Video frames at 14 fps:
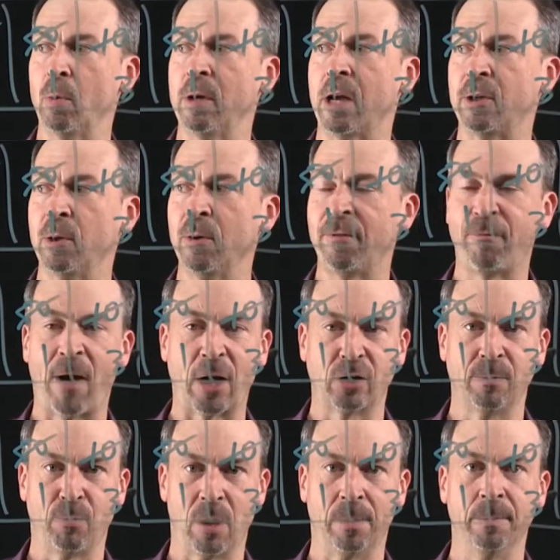when I do a
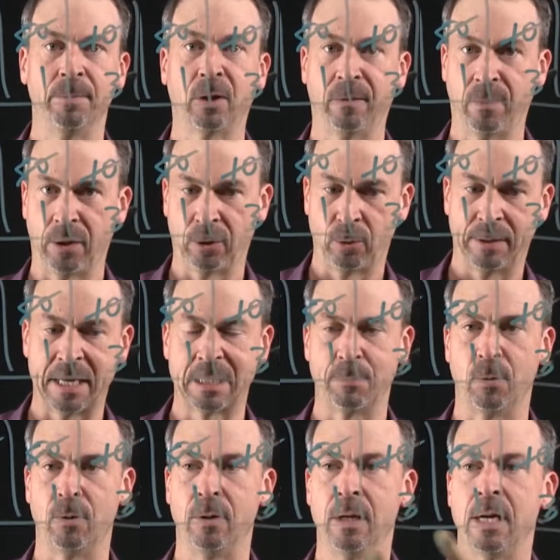fraction problem, converting to a
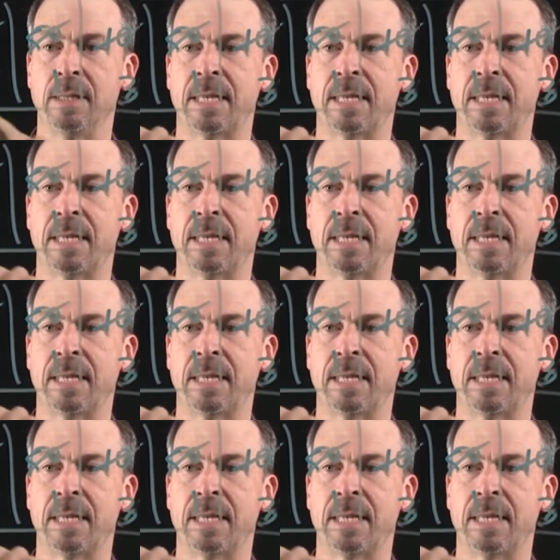decimal,